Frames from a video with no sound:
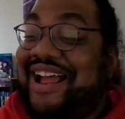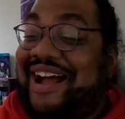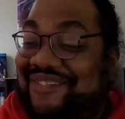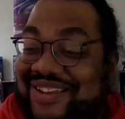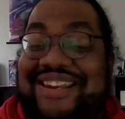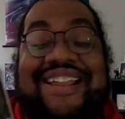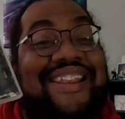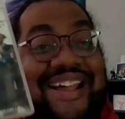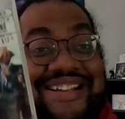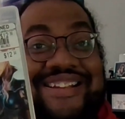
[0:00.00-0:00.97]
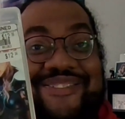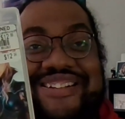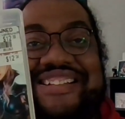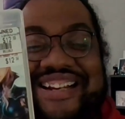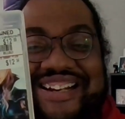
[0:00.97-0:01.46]
I meant Lightning
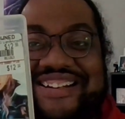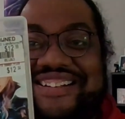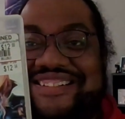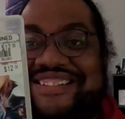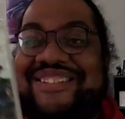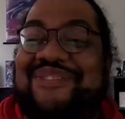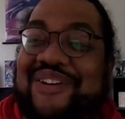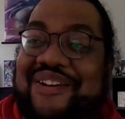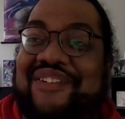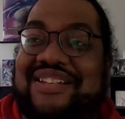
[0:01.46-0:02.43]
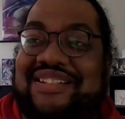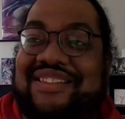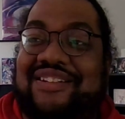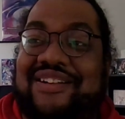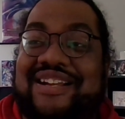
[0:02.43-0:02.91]
Returns, Final Fantasy
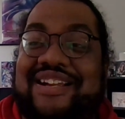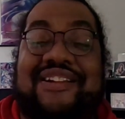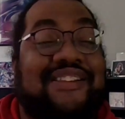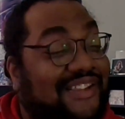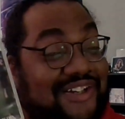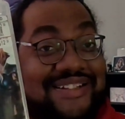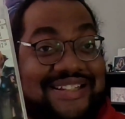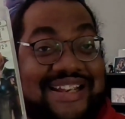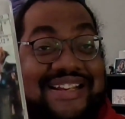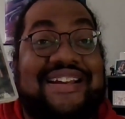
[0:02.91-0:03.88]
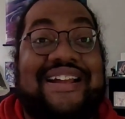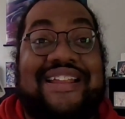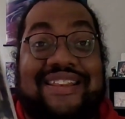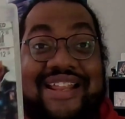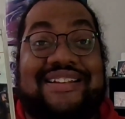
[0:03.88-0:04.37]
13
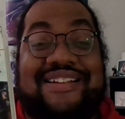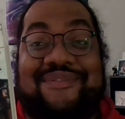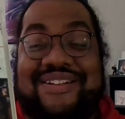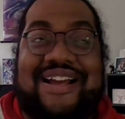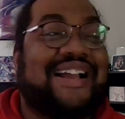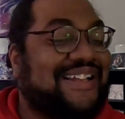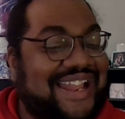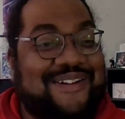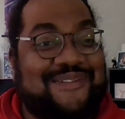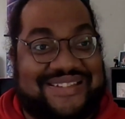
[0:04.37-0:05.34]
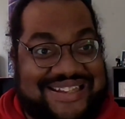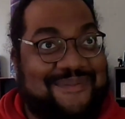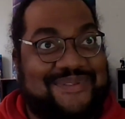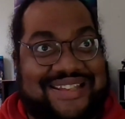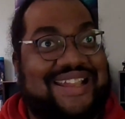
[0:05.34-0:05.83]
I can't
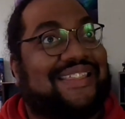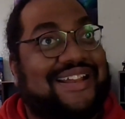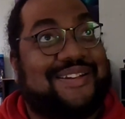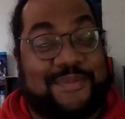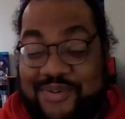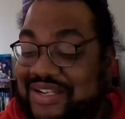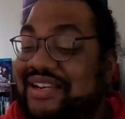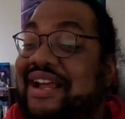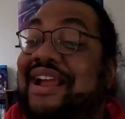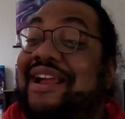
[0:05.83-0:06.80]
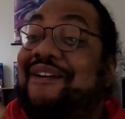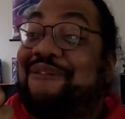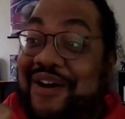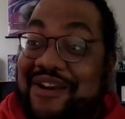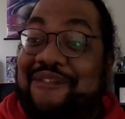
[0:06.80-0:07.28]
stop saying Lightning McQueen.
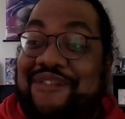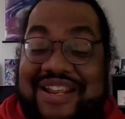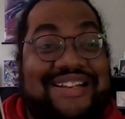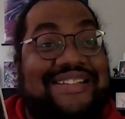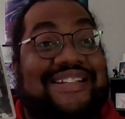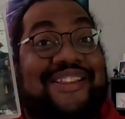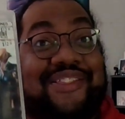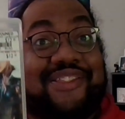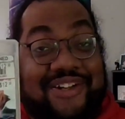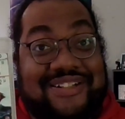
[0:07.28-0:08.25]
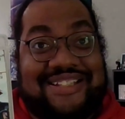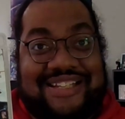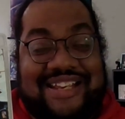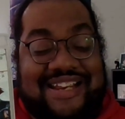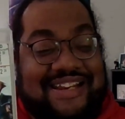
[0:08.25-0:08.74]
Final Fantasy
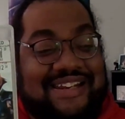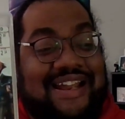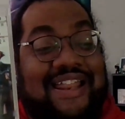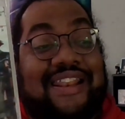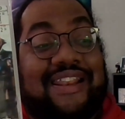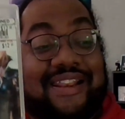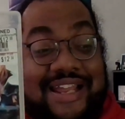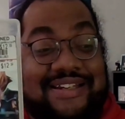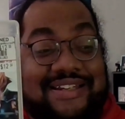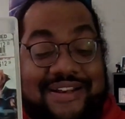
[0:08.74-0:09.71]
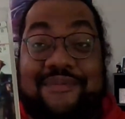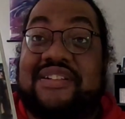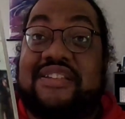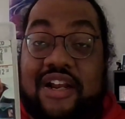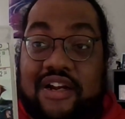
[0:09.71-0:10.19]
13 Lightning
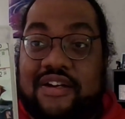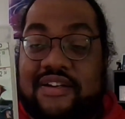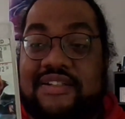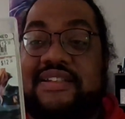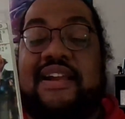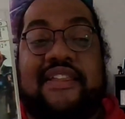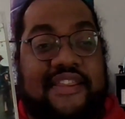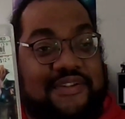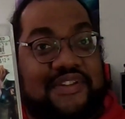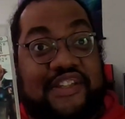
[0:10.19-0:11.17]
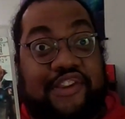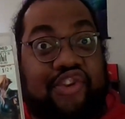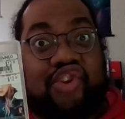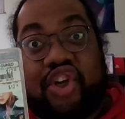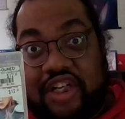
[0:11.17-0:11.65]
Returns. This is the
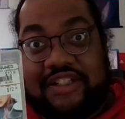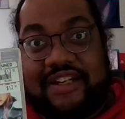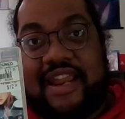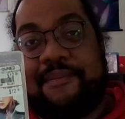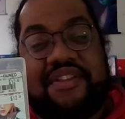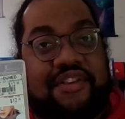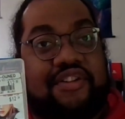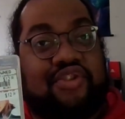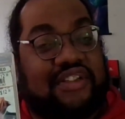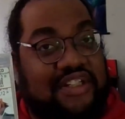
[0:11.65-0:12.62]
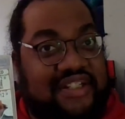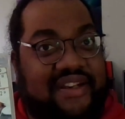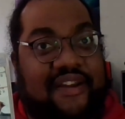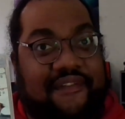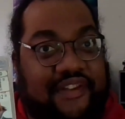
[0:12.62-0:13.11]
3rd game in the
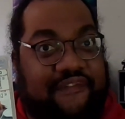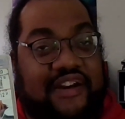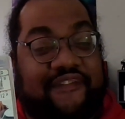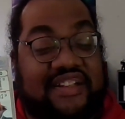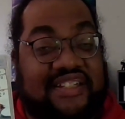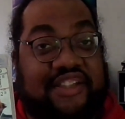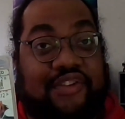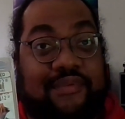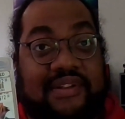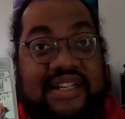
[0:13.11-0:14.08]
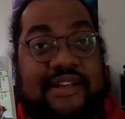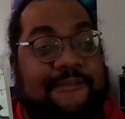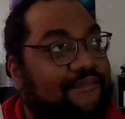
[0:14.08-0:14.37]
trilogy of the Final Fantasy 13.